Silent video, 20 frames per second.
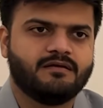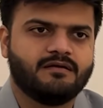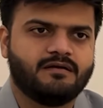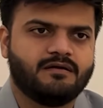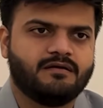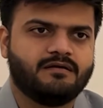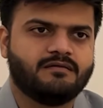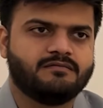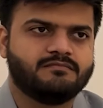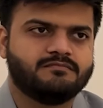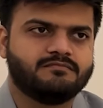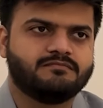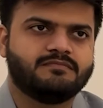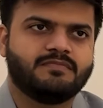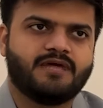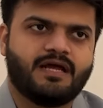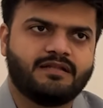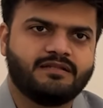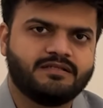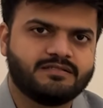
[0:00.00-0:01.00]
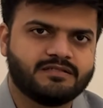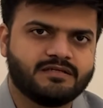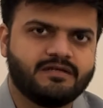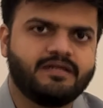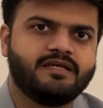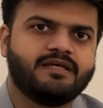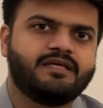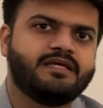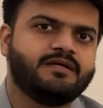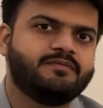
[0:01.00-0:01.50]
And the
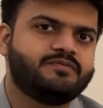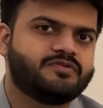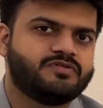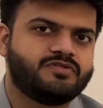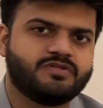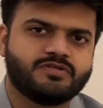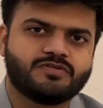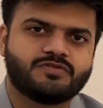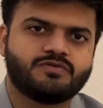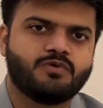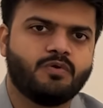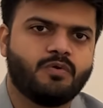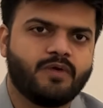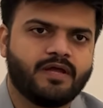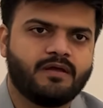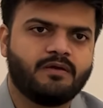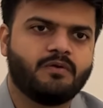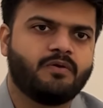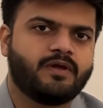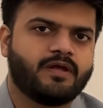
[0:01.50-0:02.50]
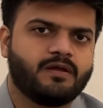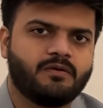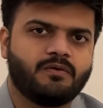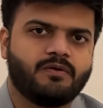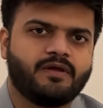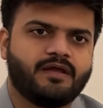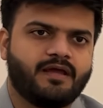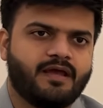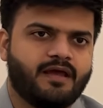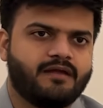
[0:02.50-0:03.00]
journey keeps just going,
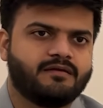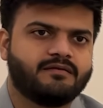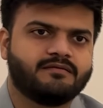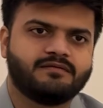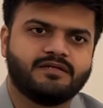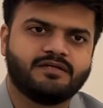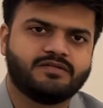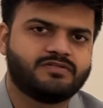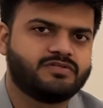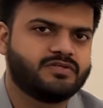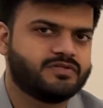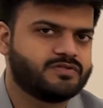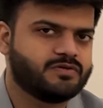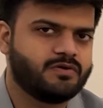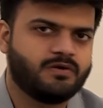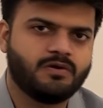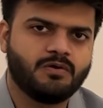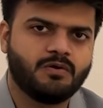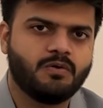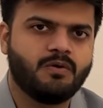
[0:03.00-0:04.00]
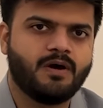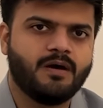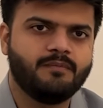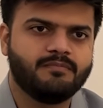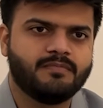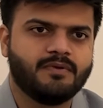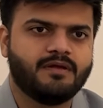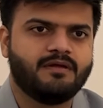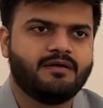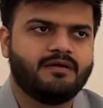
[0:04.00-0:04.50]
and it's just gonna go
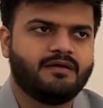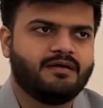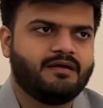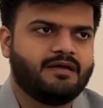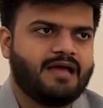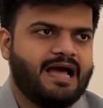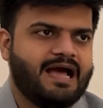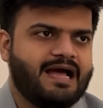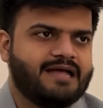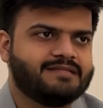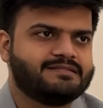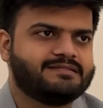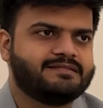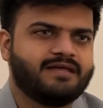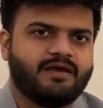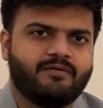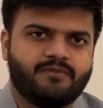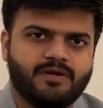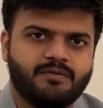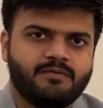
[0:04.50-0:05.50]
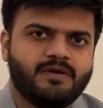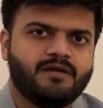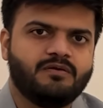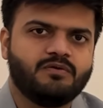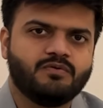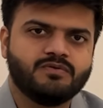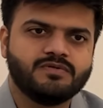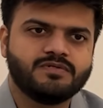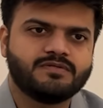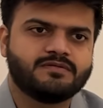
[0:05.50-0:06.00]
up. As everyone
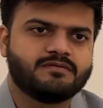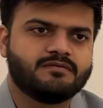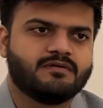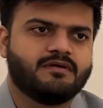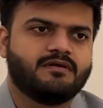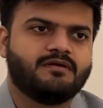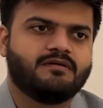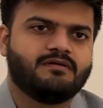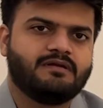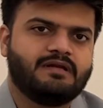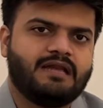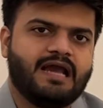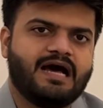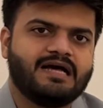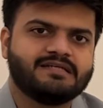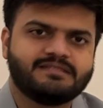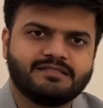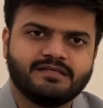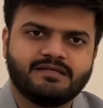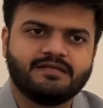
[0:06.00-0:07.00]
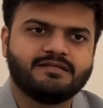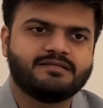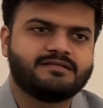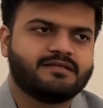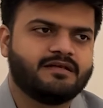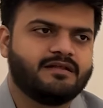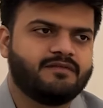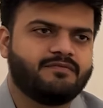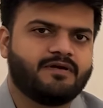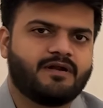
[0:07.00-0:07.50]
knows, last year
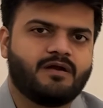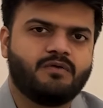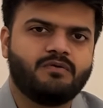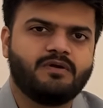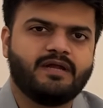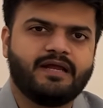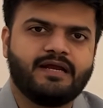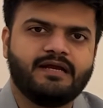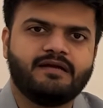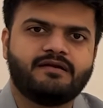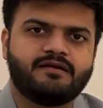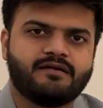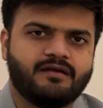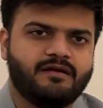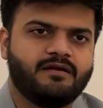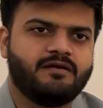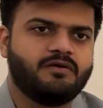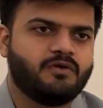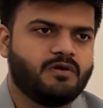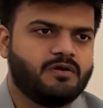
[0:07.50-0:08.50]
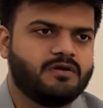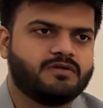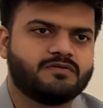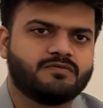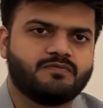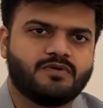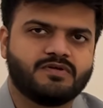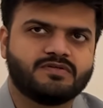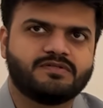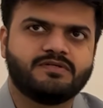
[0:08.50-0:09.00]
itself, around $8 trillion
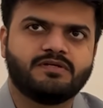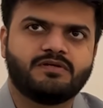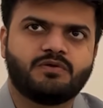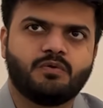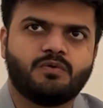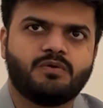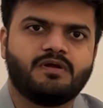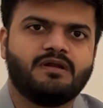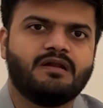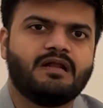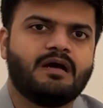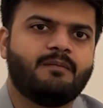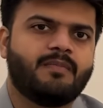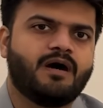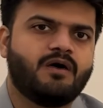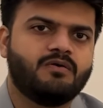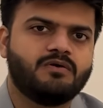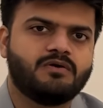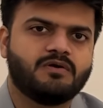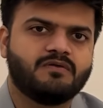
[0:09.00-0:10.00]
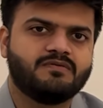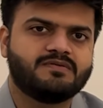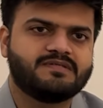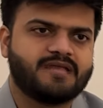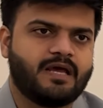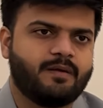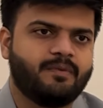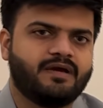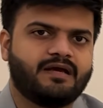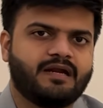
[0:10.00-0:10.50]
was the total amount of
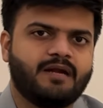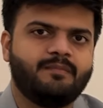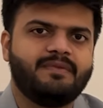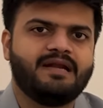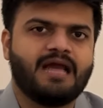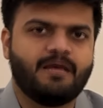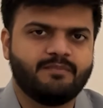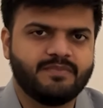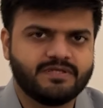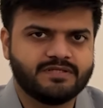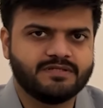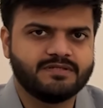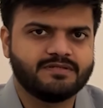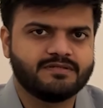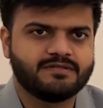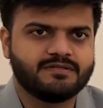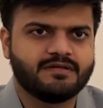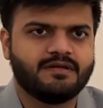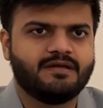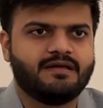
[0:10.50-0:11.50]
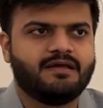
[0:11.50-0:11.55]
cybercrime damages.